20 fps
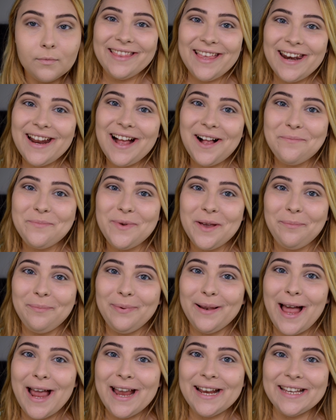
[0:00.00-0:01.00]
Then I'll be
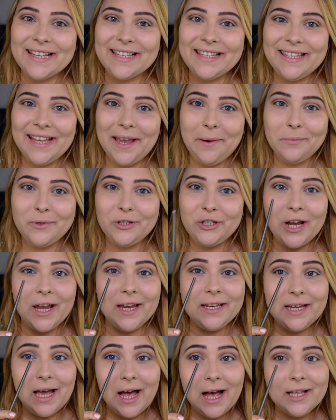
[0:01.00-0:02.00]
applying the same
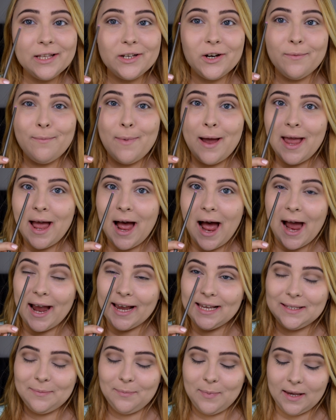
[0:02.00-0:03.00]
shade under my
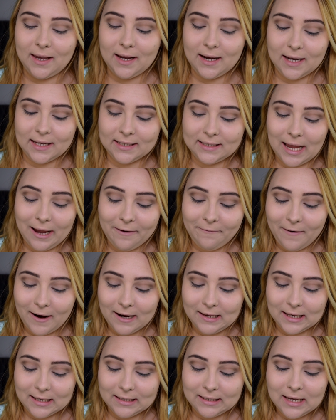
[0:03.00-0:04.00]
eyes because I
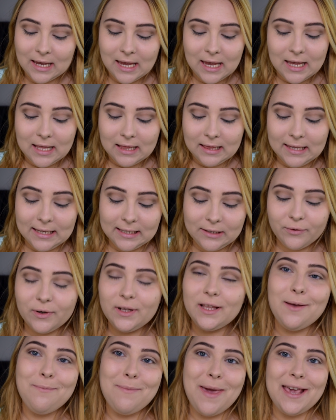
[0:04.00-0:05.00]
find that this
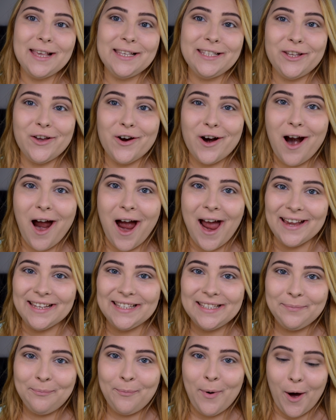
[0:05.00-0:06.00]
really makes your
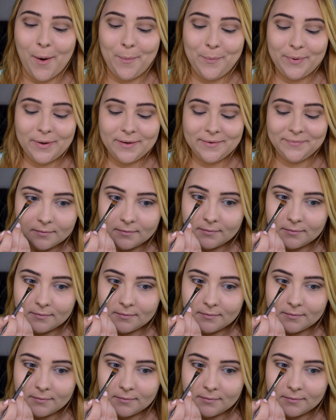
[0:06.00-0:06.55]
eyes pop.